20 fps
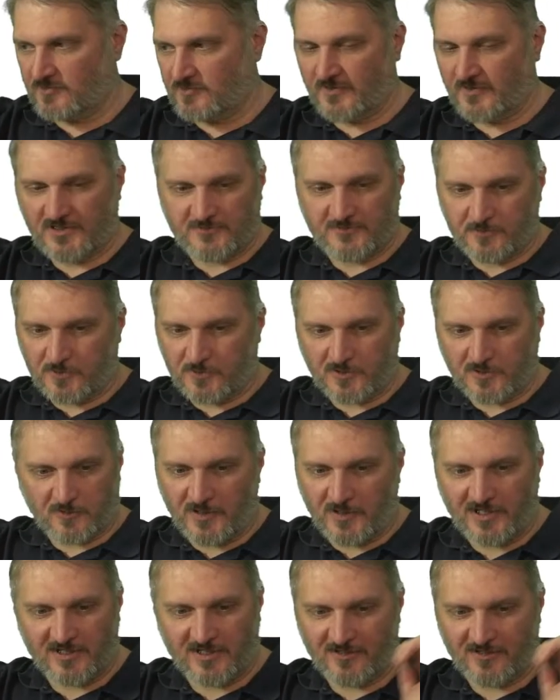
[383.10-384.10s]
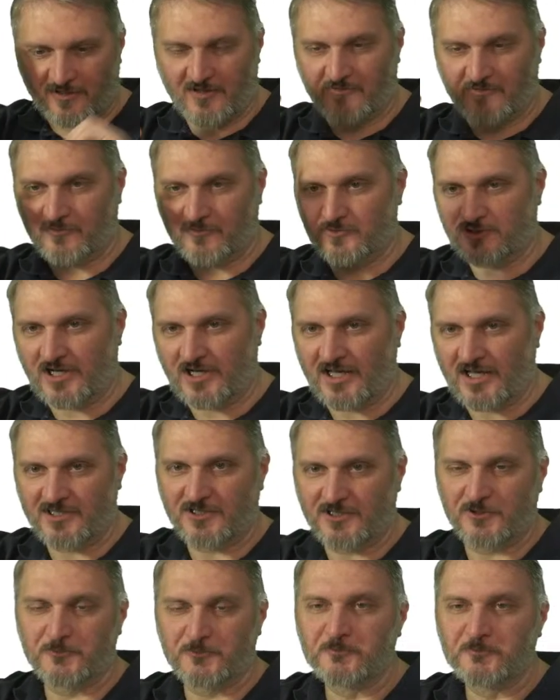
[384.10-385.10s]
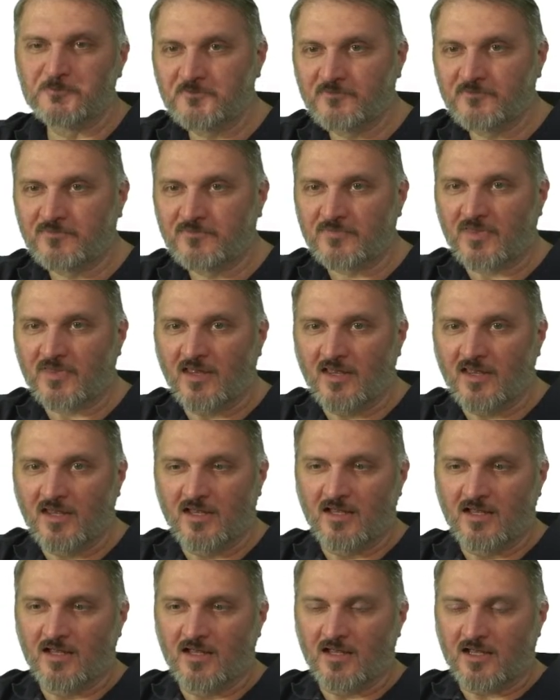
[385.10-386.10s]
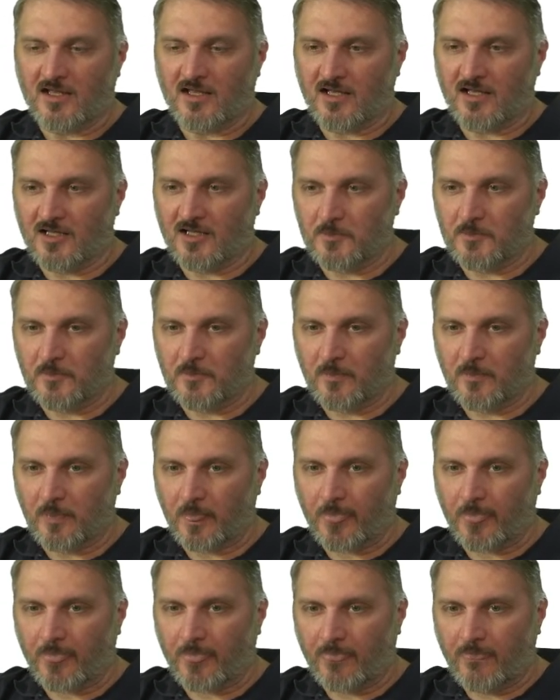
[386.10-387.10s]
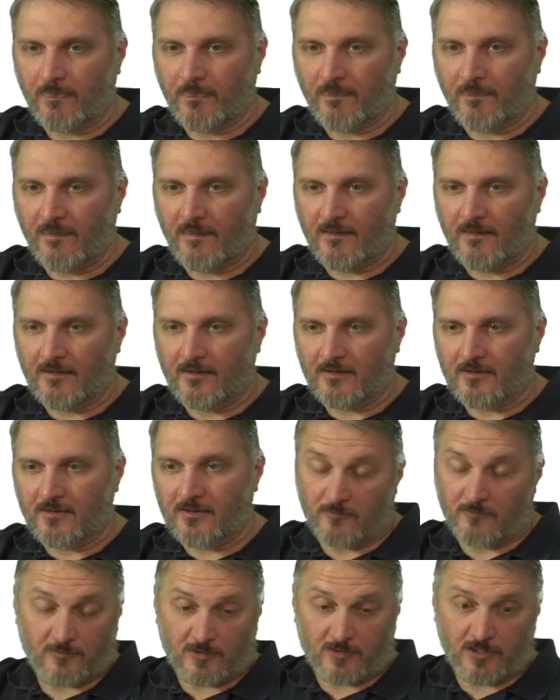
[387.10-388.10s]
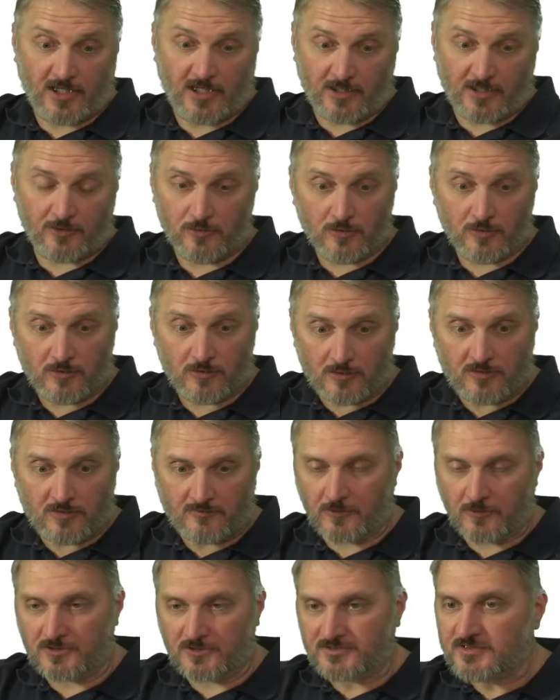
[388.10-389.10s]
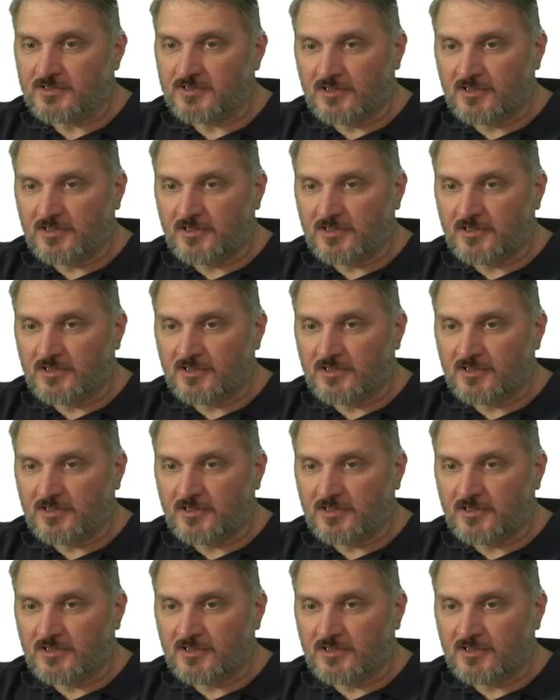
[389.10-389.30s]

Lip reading: Facebook and Reddit and all that from tracking you. Or again, Google, of course.